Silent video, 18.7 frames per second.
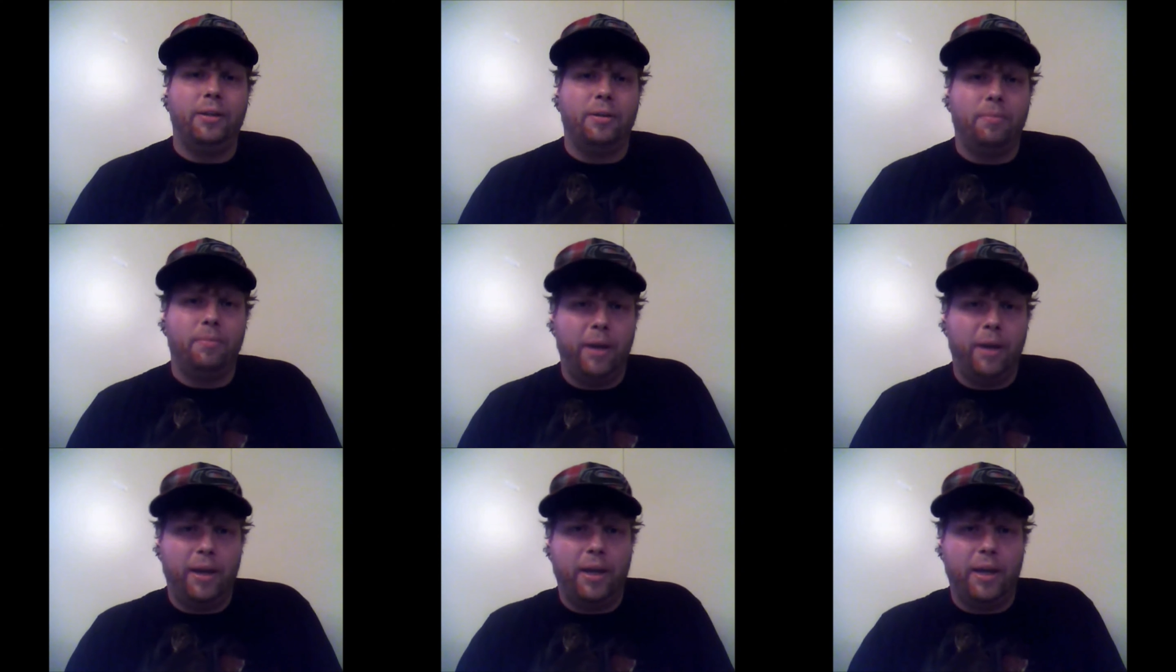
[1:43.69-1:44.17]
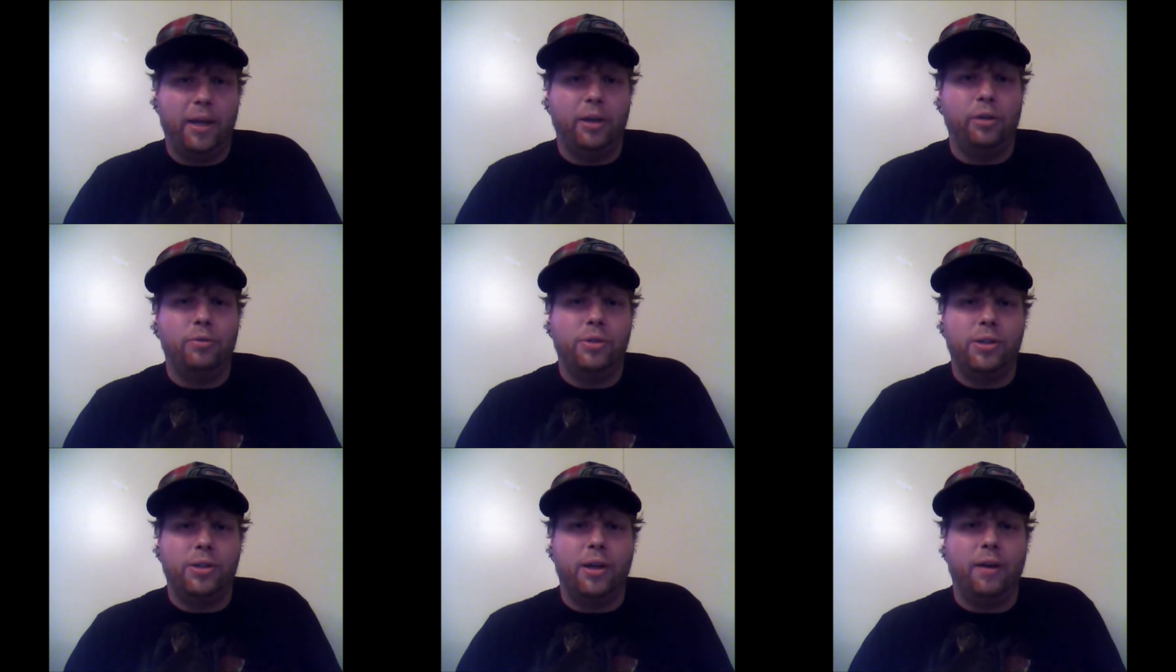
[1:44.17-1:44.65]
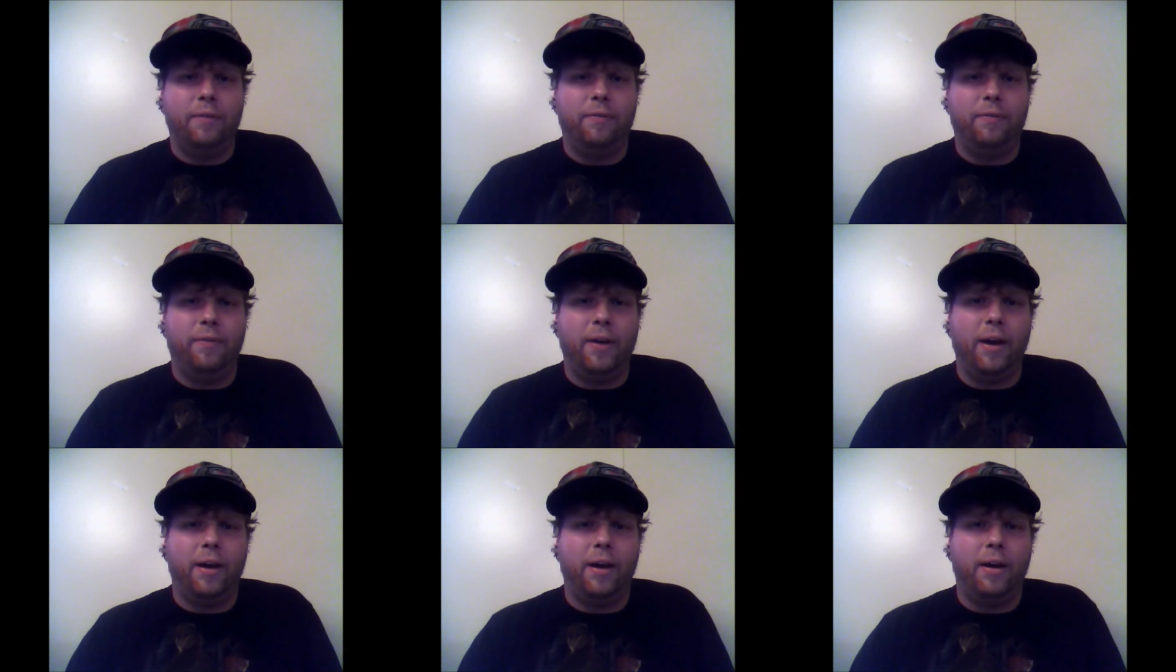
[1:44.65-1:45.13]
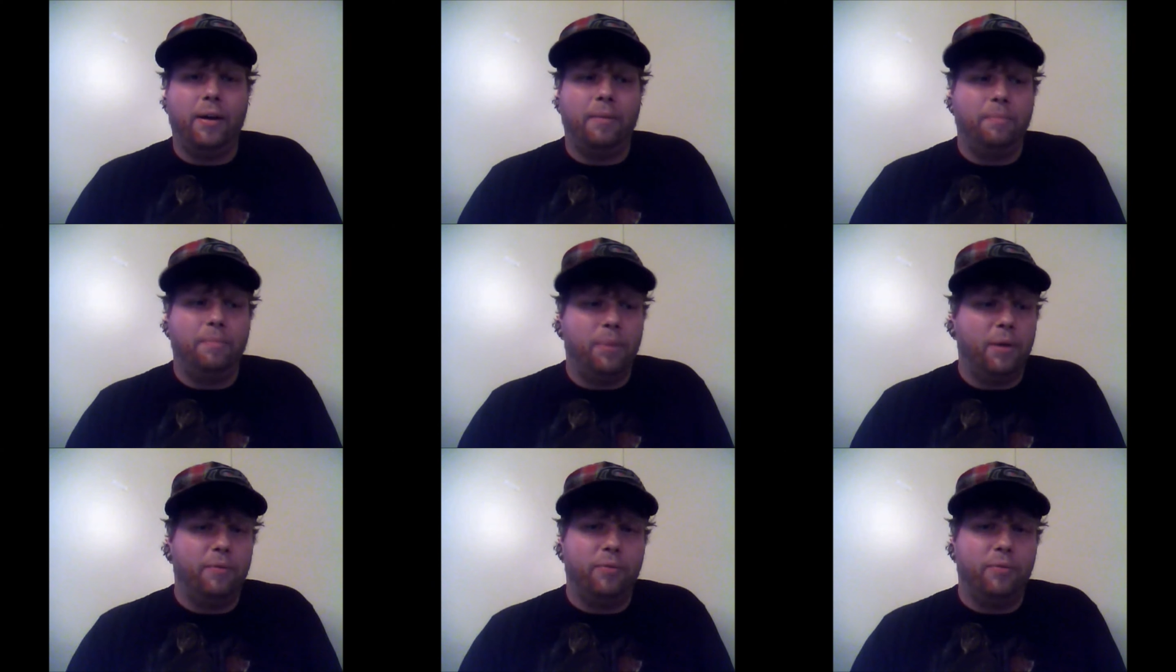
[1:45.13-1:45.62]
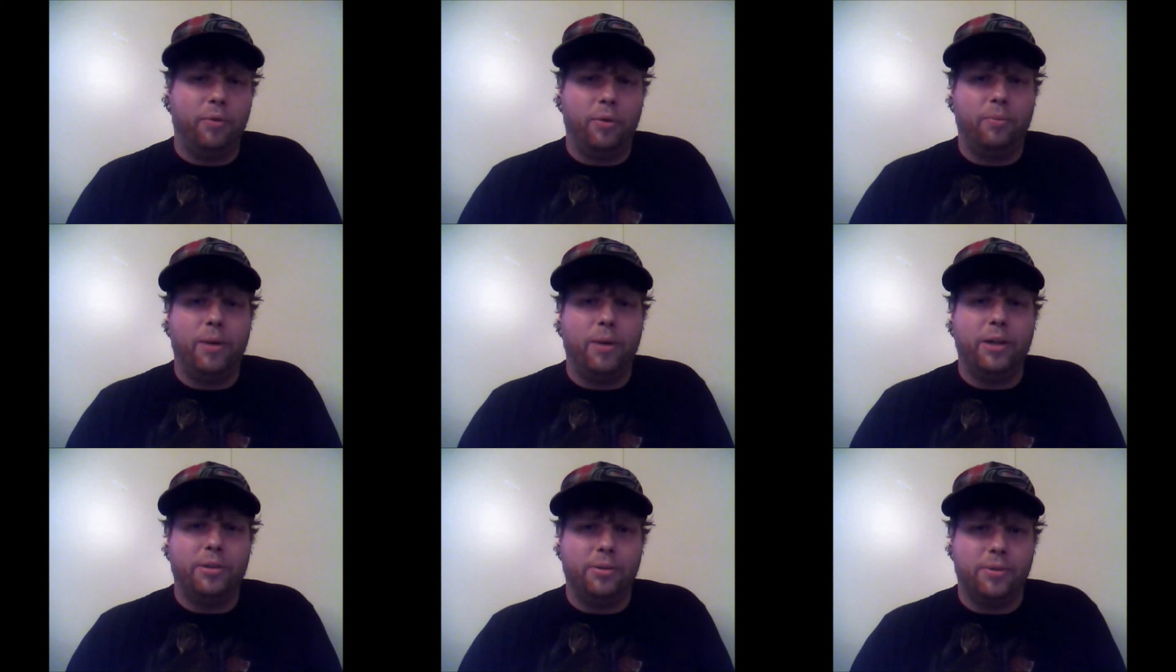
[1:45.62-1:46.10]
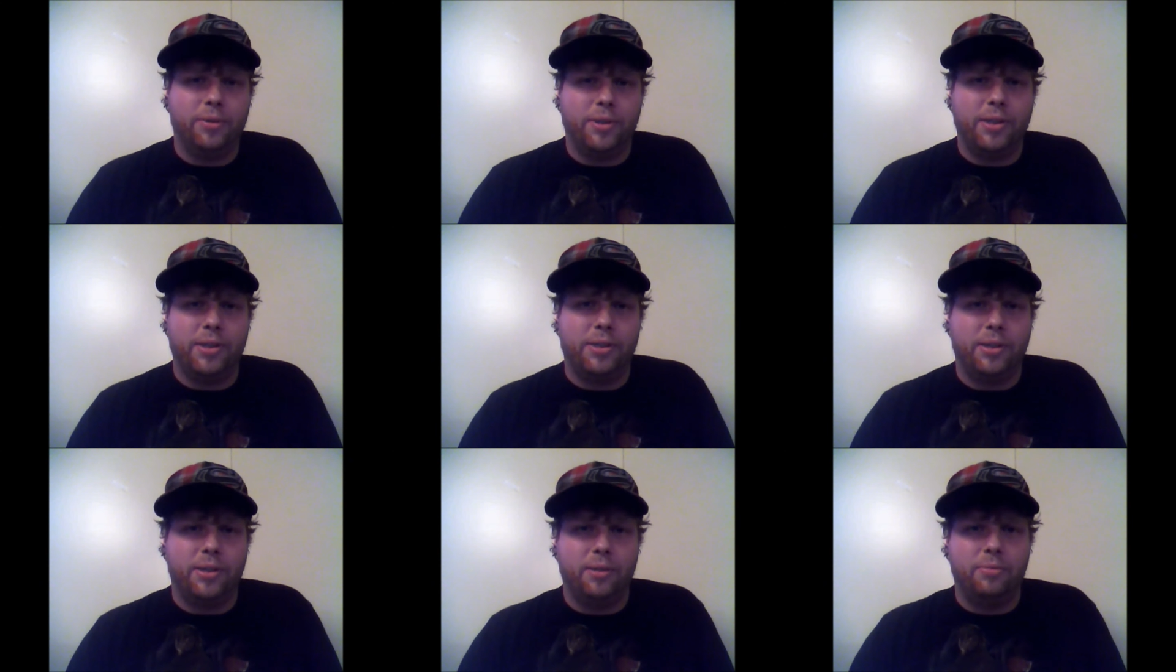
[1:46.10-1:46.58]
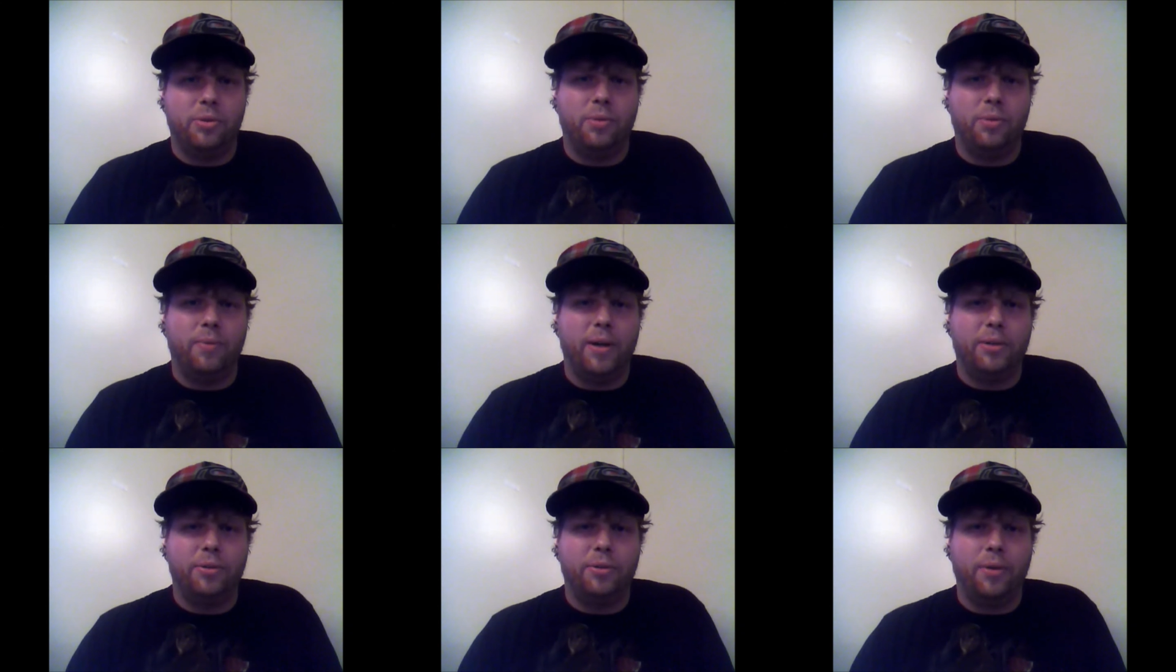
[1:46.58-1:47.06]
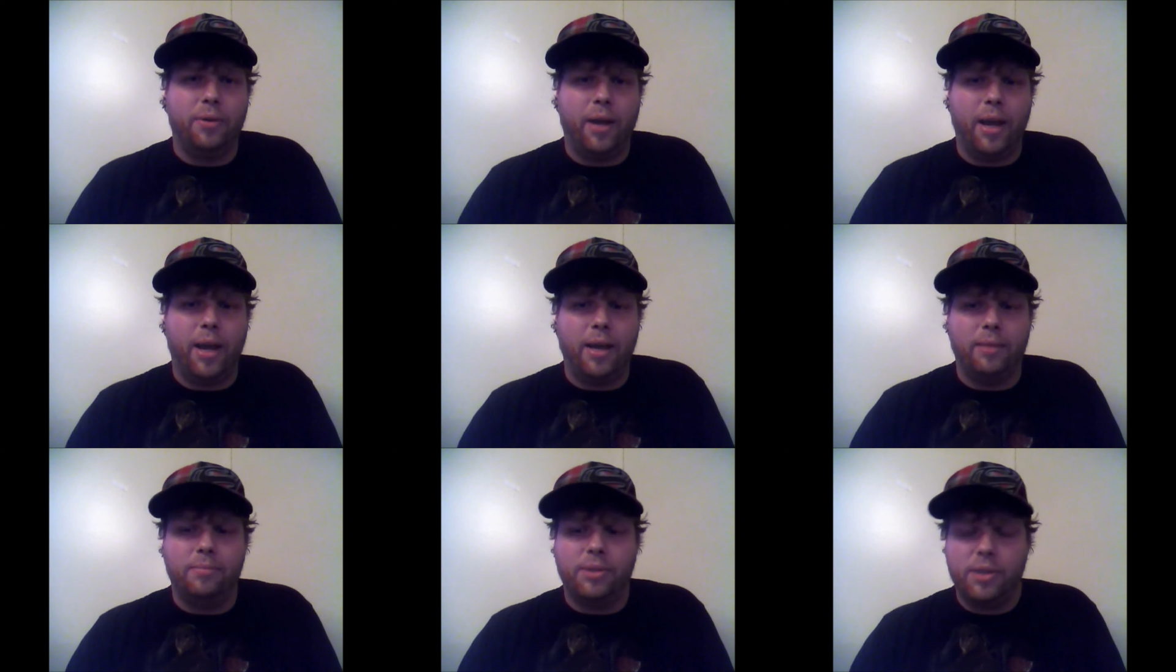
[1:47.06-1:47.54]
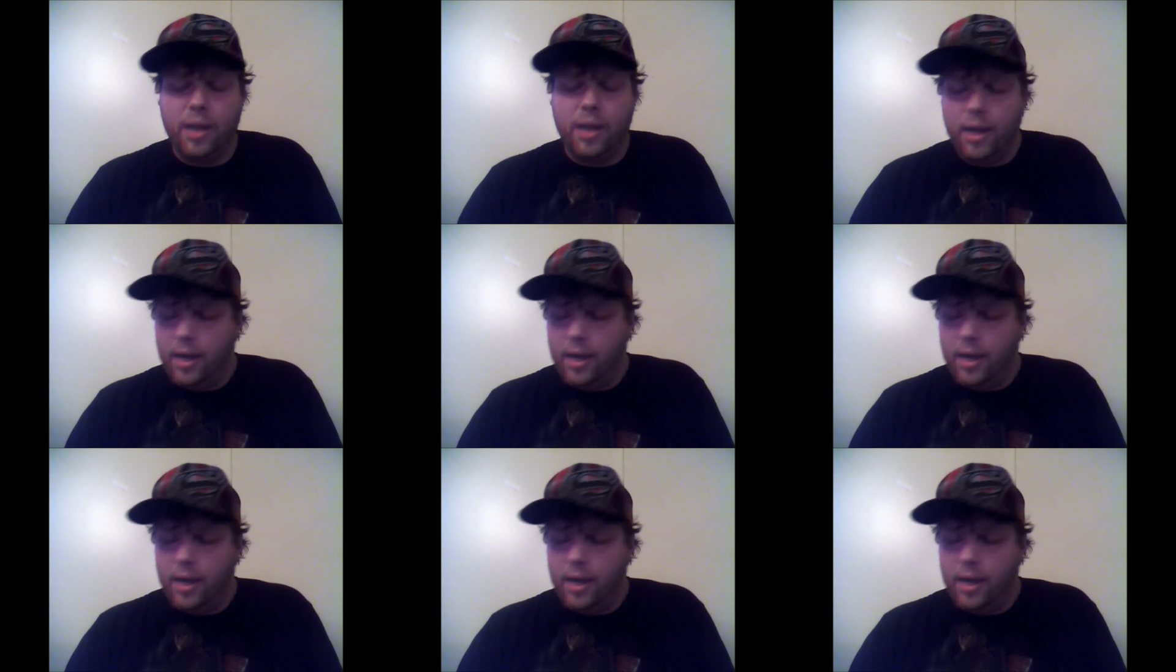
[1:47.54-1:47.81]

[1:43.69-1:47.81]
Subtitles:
They're making new stuff, but for the retro systems, the retro games.